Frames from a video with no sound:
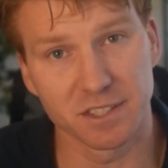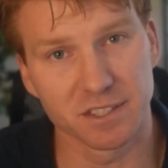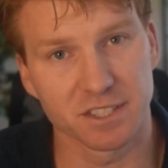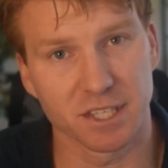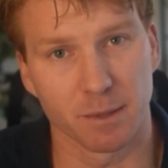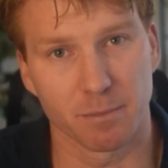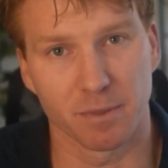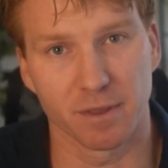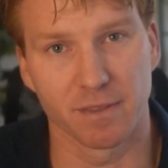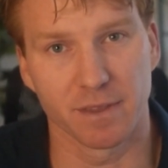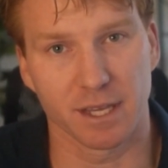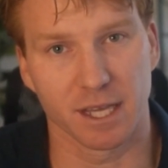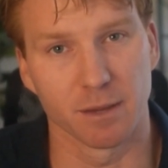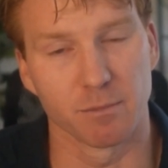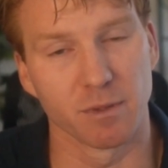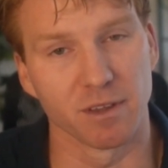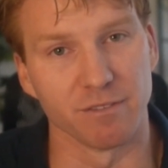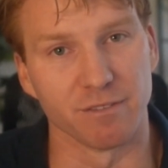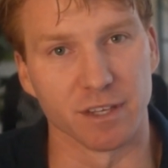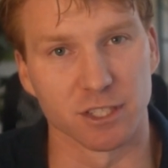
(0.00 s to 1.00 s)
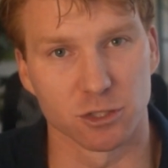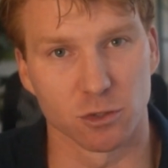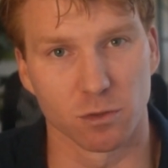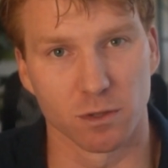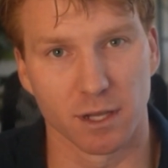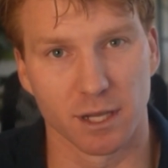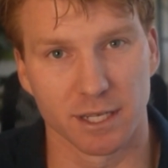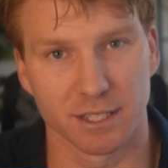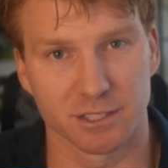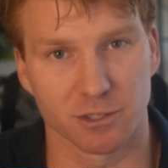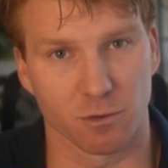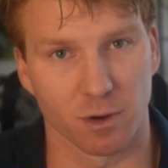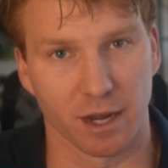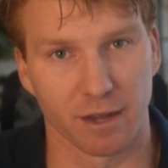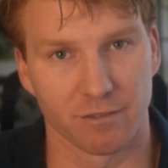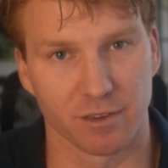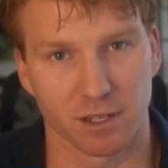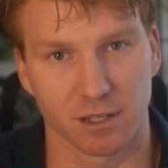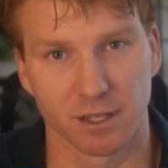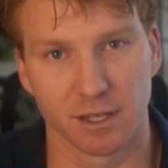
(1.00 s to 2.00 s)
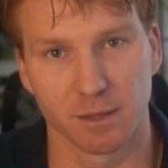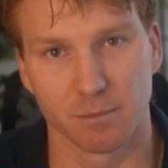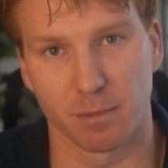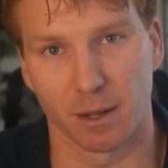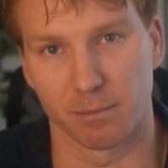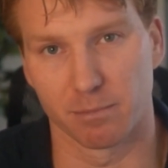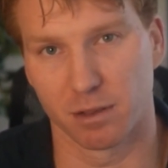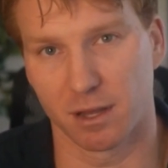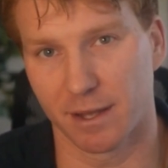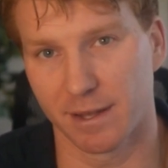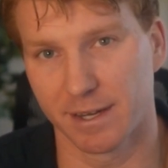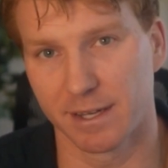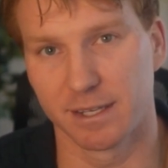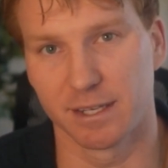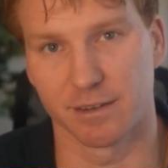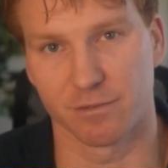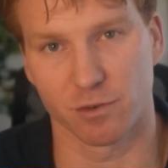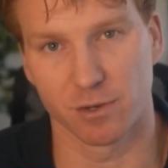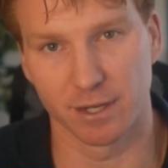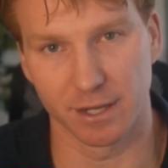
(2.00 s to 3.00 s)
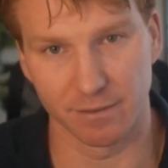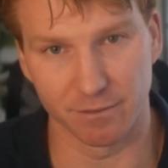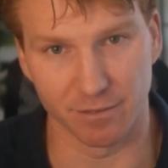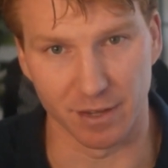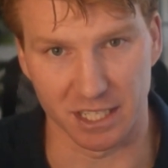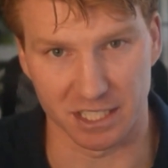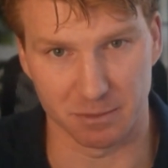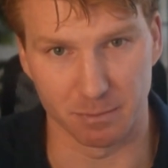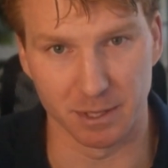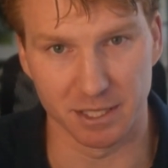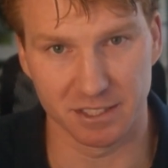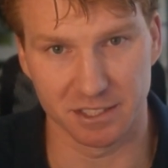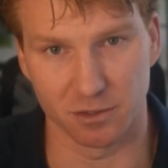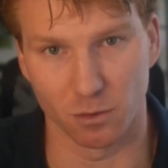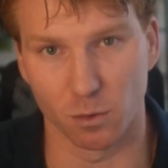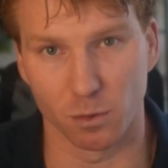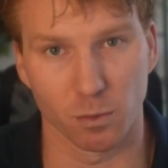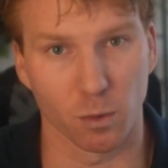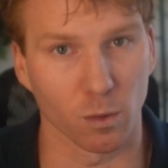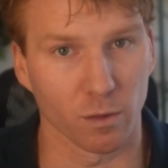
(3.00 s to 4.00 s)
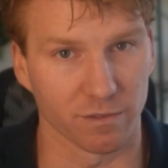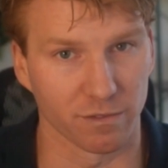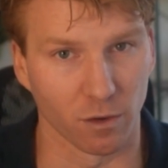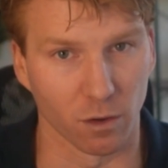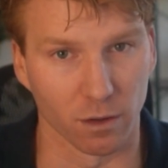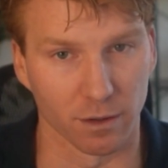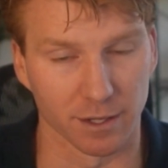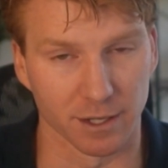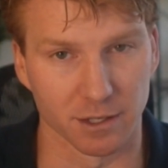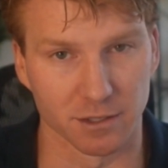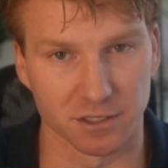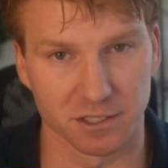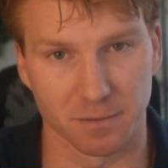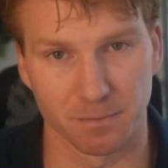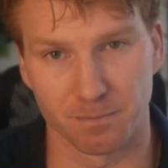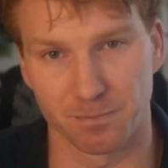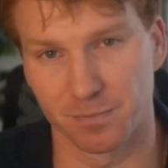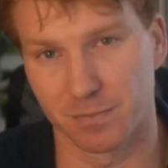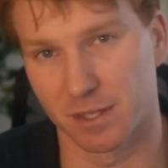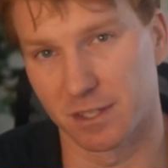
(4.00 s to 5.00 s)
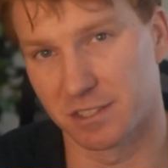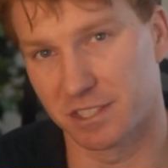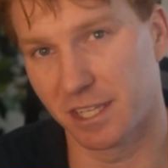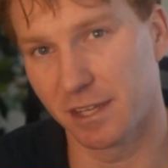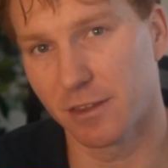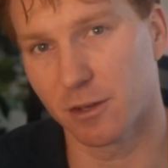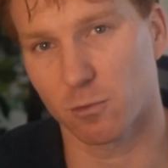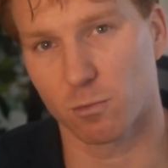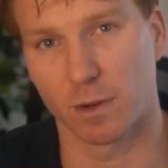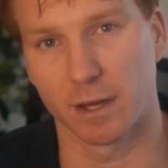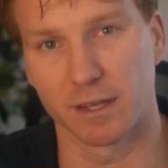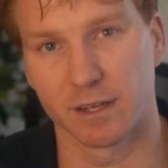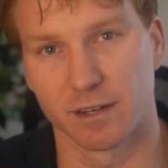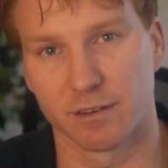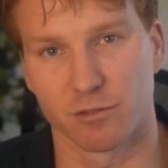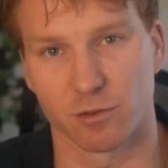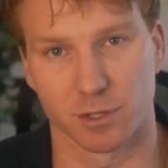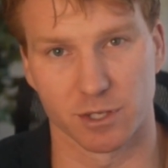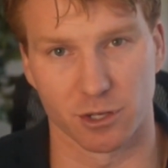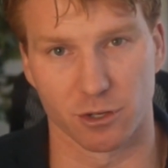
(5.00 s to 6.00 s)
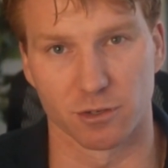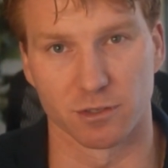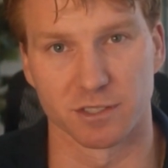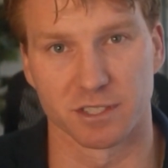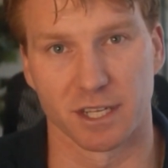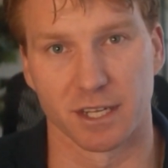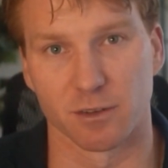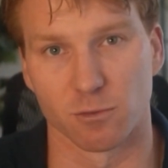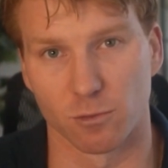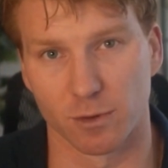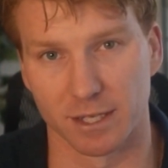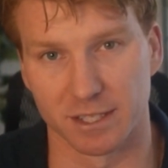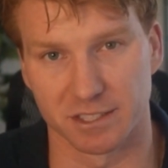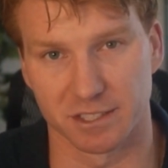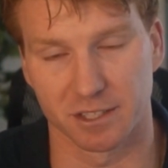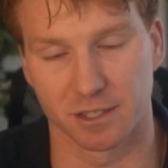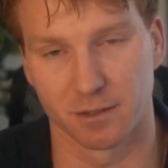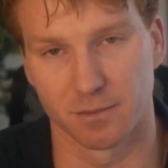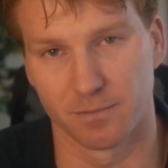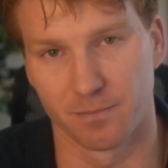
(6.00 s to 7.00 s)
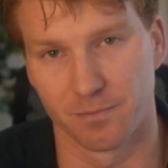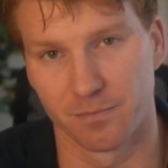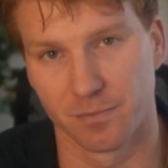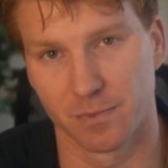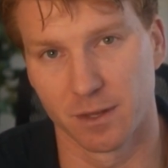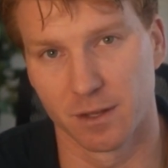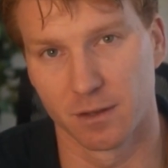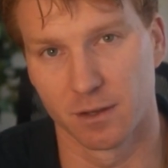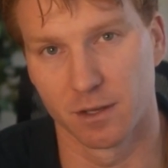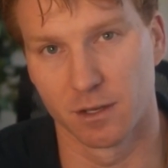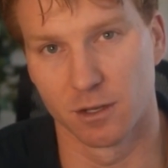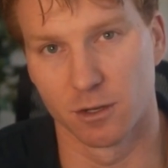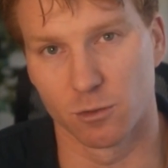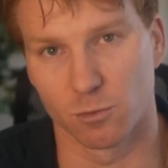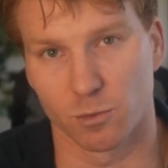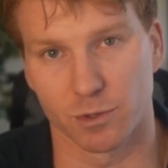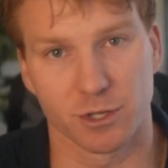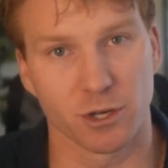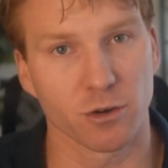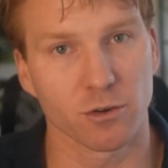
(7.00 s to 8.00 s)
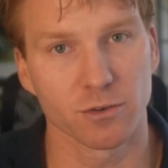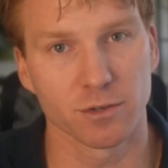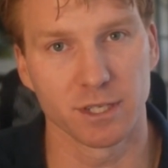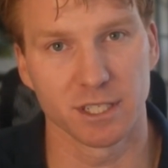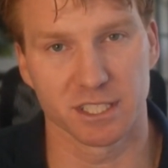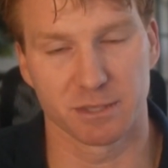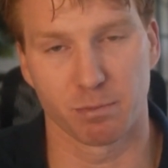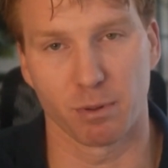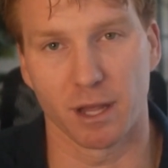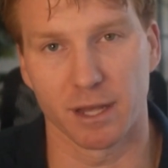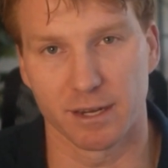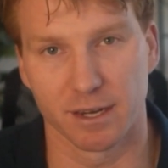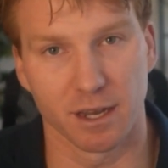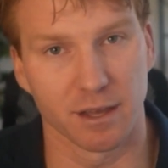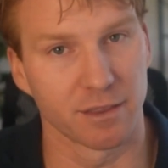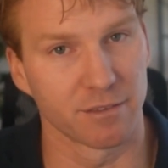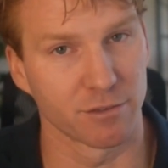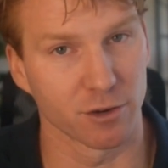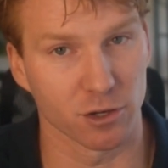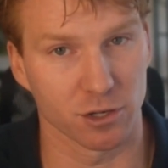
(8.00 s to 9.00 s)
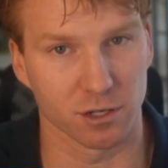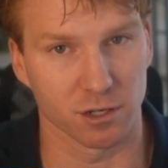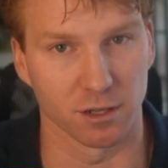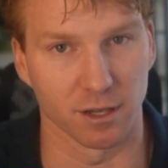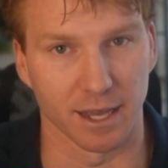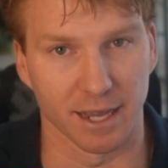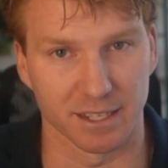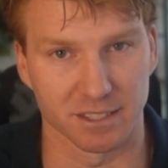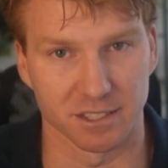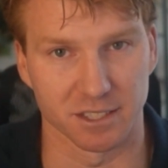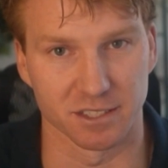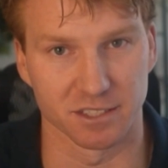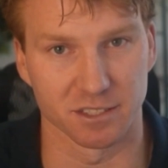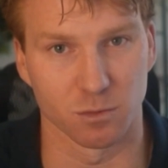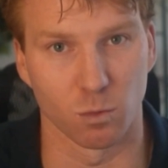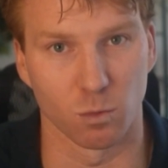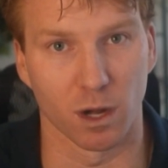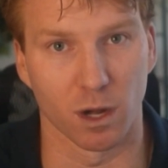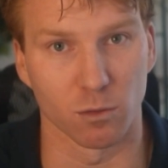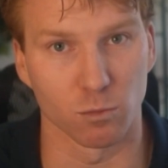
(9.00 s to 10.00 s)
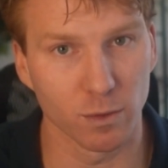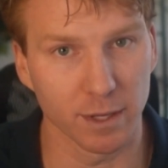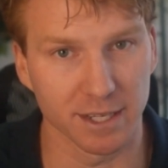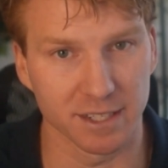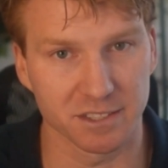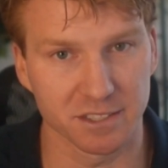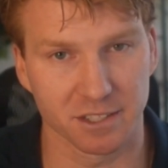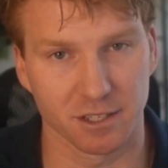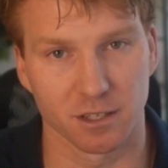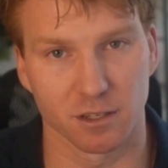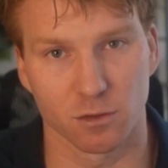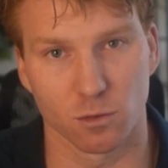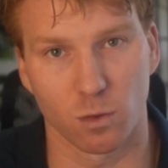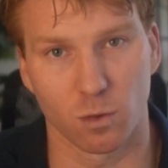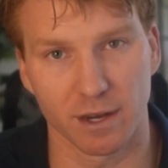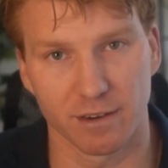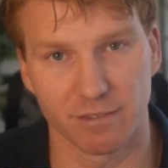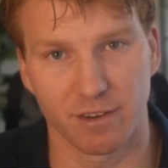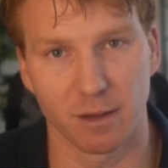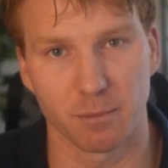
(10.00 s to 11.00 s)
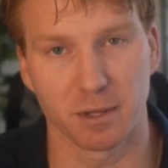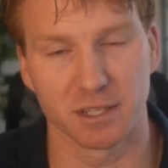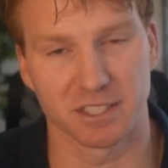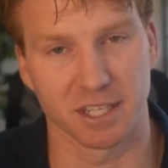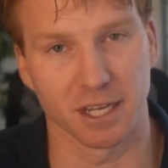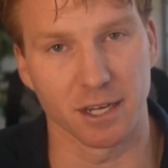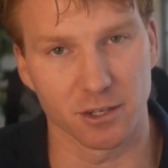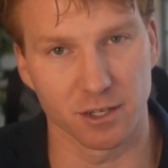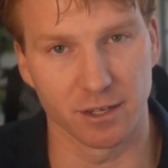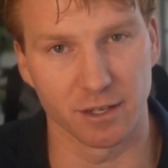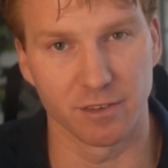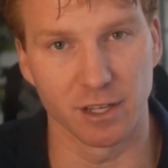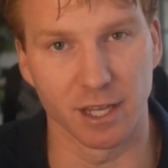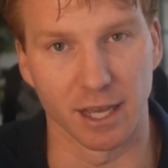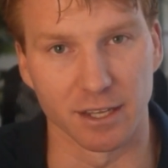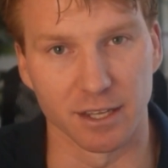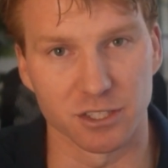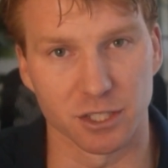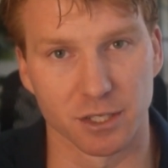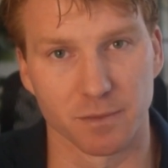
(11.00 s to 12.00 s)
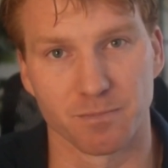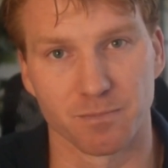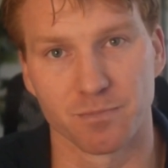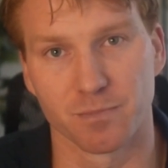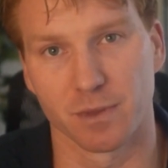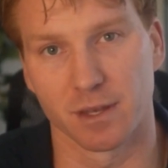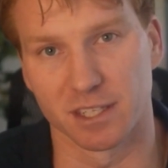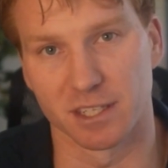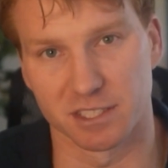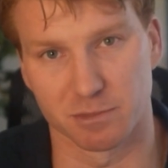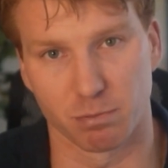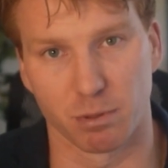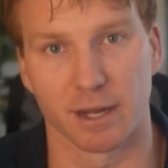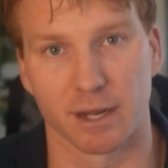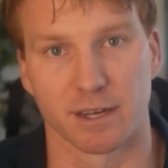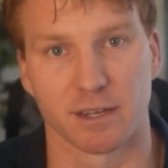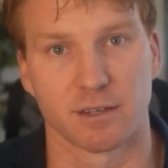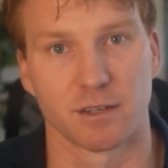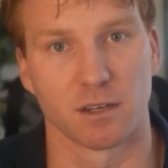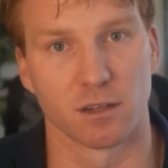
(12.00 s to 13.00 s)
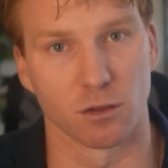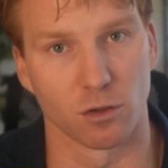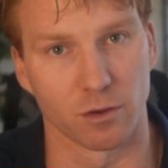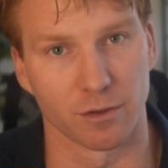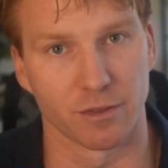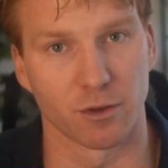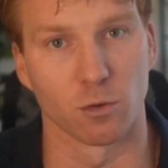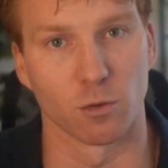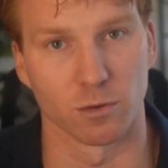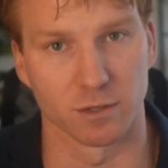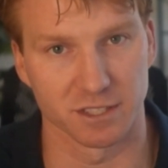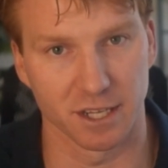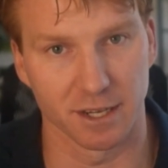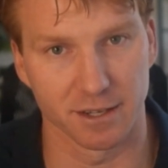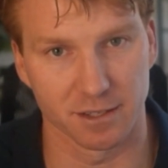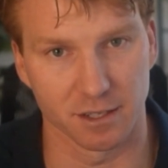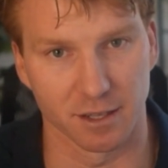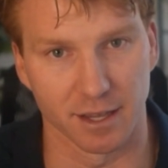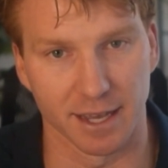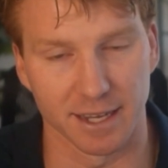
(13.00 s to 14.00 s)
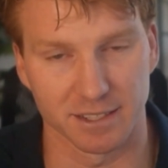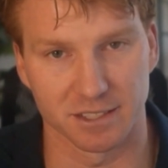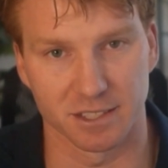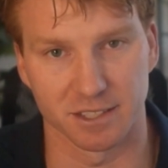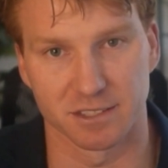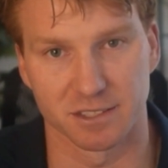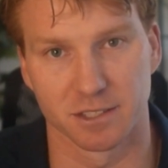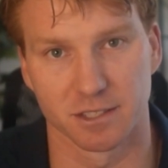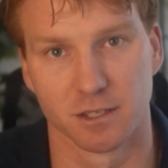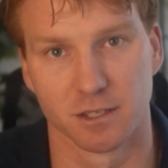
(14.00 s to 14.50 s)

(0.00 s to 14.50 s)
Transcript: something that can be visualized graphically by plotting different investments or portfolios to see their relative returns and risk. Return is plotted on the vertical axis, while risk, quantified by standard deviation, is plotted along the horizontal axis.